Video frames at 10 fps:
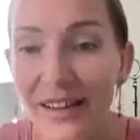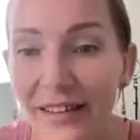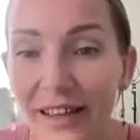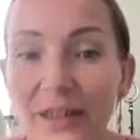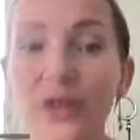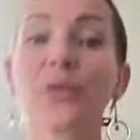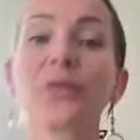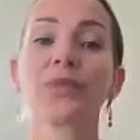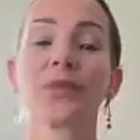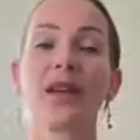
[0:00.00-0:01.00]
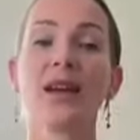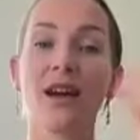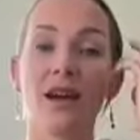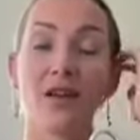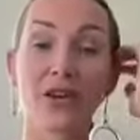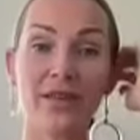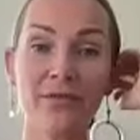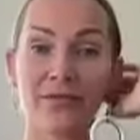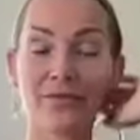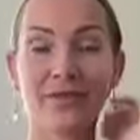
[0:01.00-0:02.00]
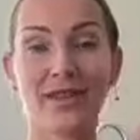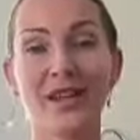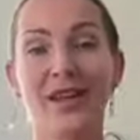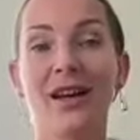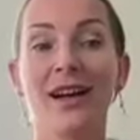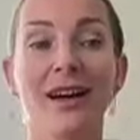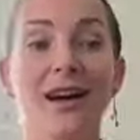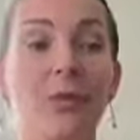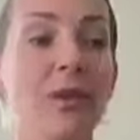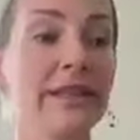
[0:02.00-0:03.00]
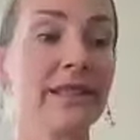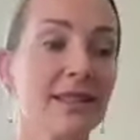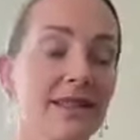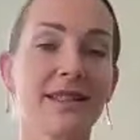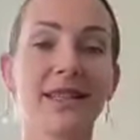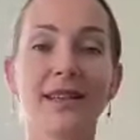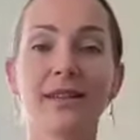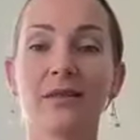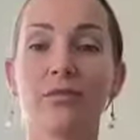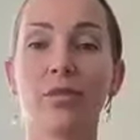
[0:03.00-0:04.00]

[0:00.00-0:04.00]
Thank you. Okay, please send